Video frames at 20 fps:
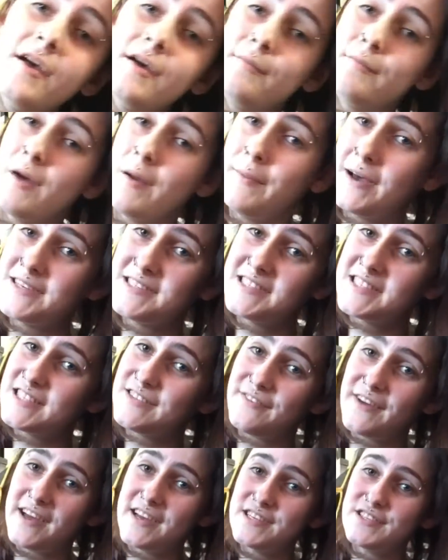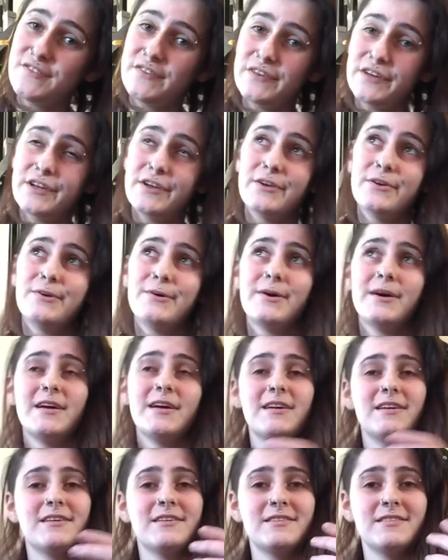My best advice for you
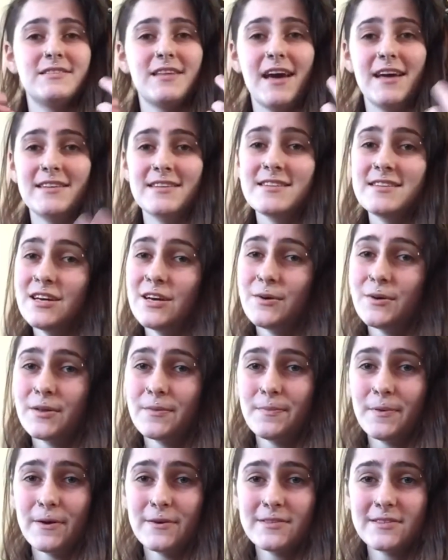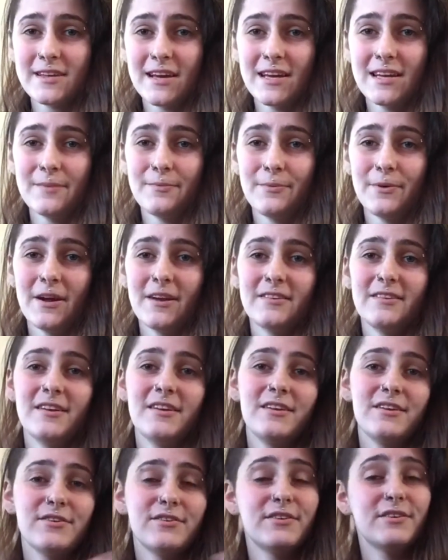is that to deal with post-con
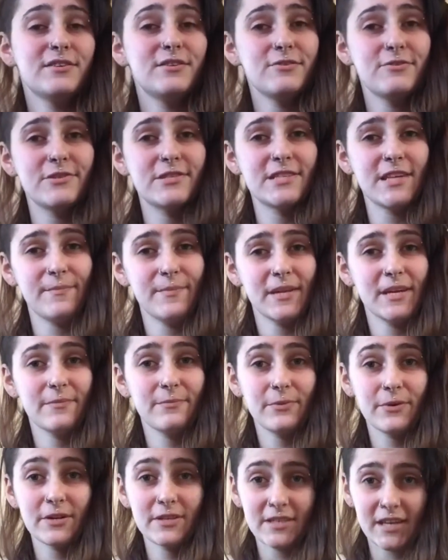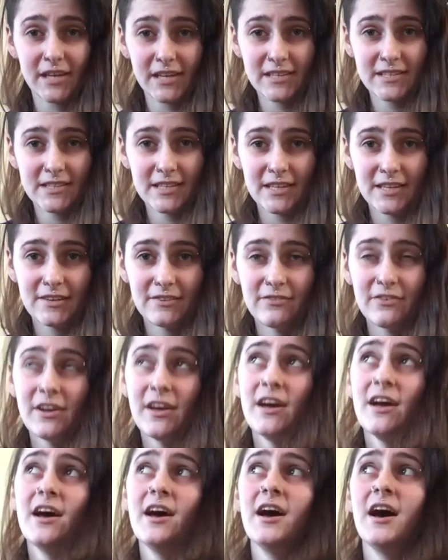depression, you should do something productive.
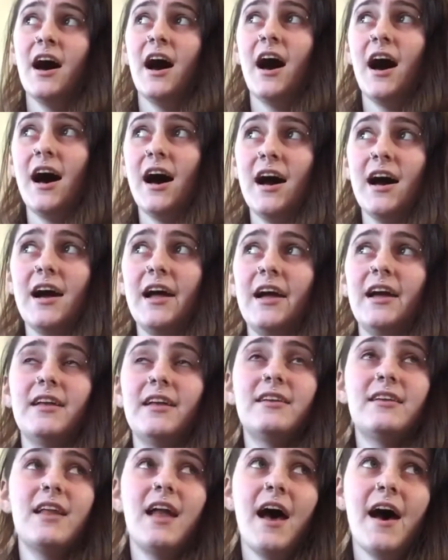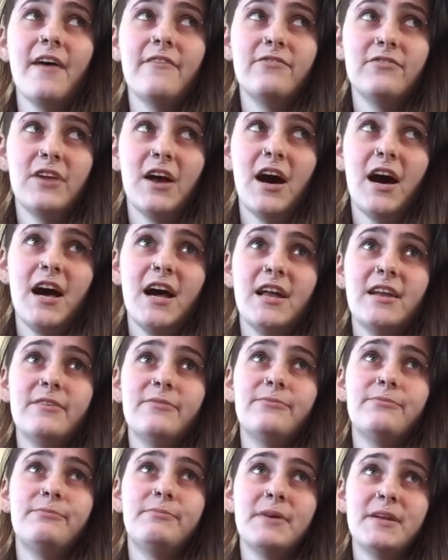I have
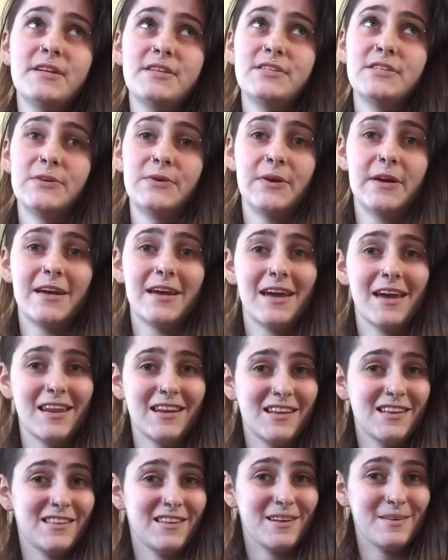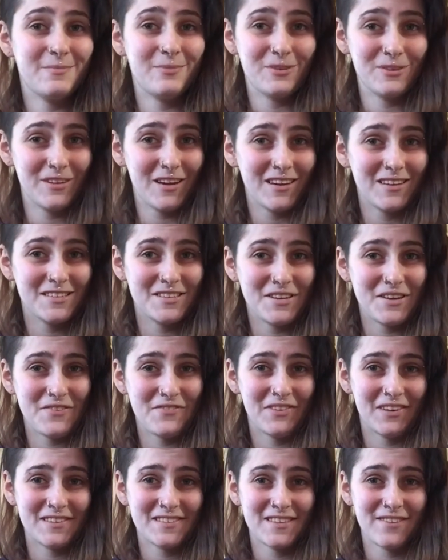not been doing anything productive
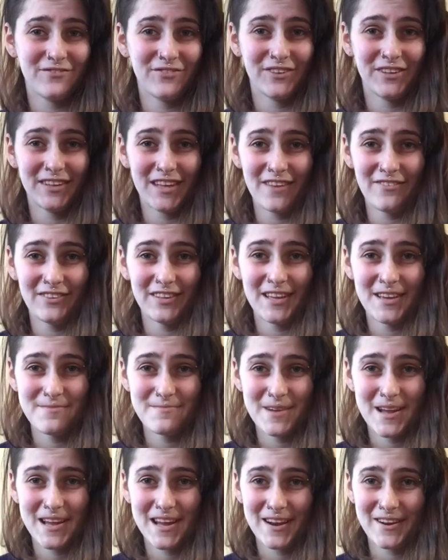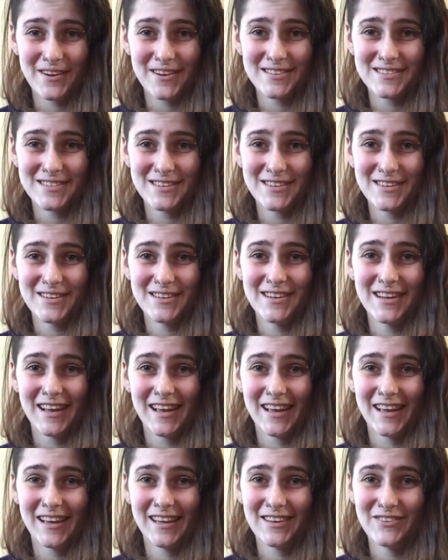except for leveling my character
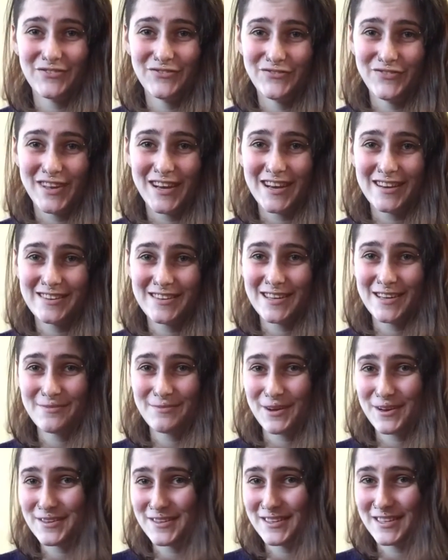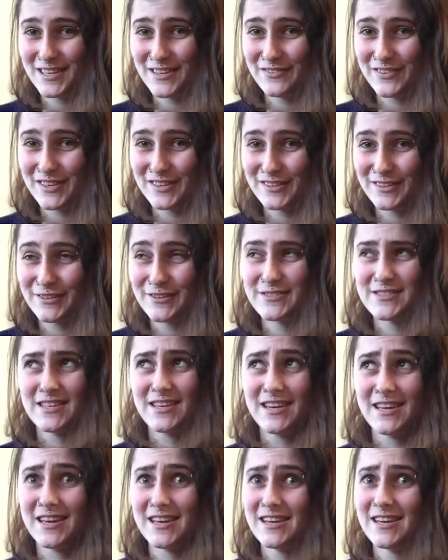and finishing a bunch of TV shows and
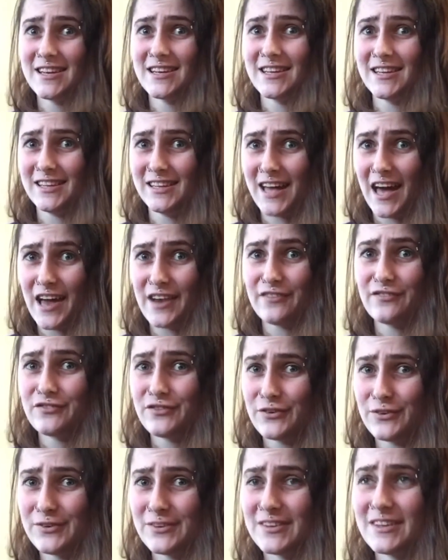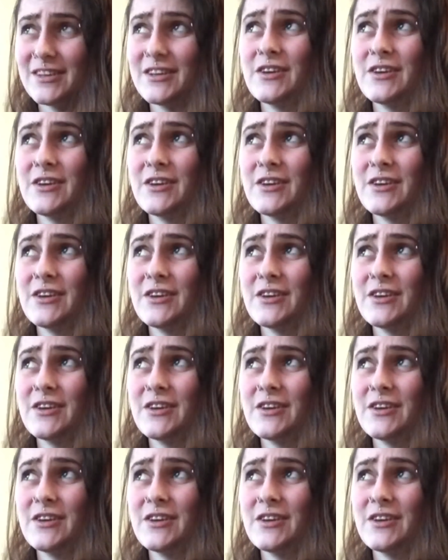eating a lot of food.